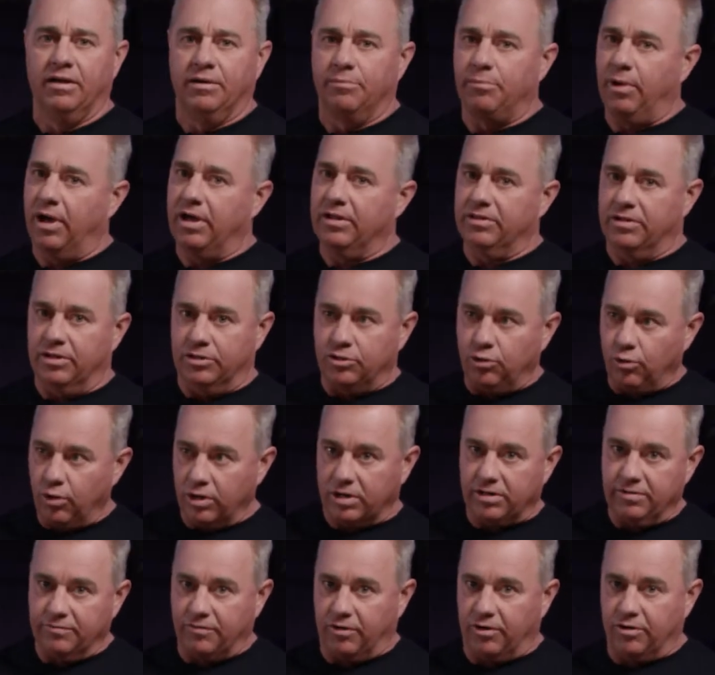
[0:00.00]
but the
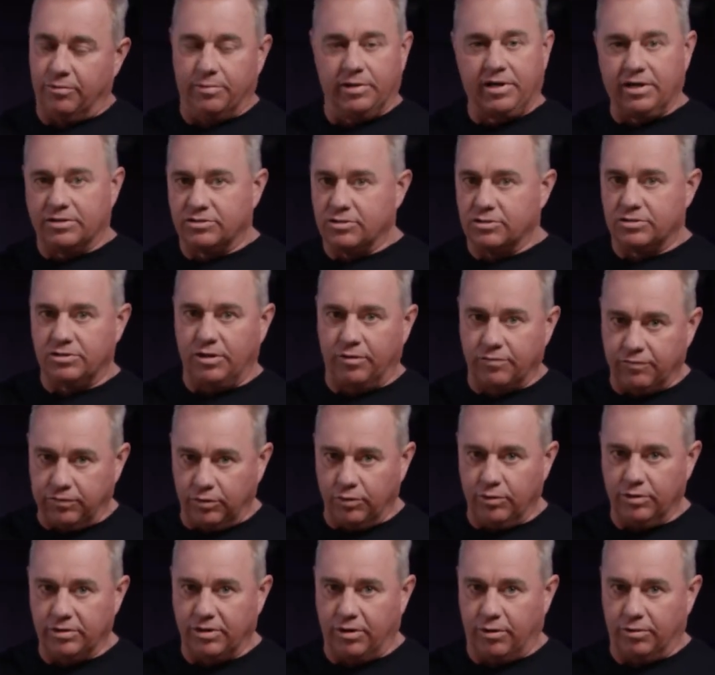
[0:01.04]
torque converter, because there's no
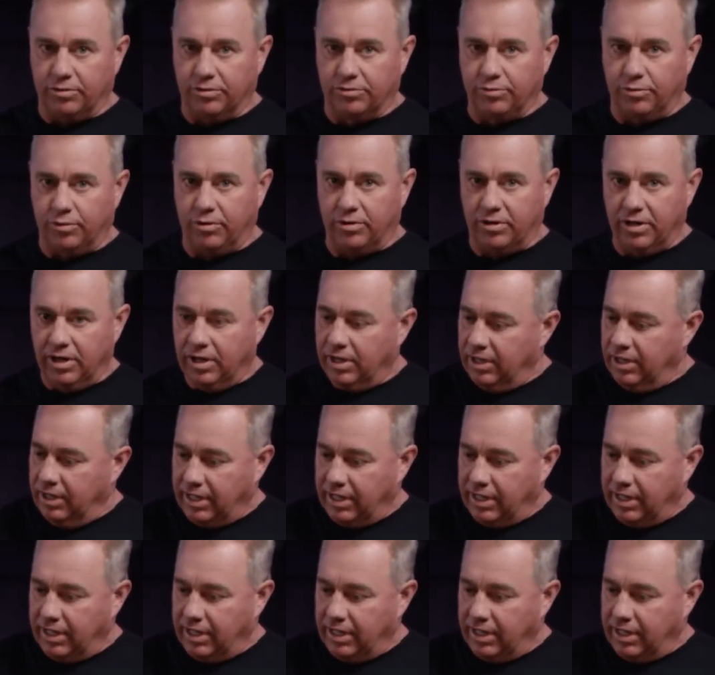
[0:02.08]
fluid going through it,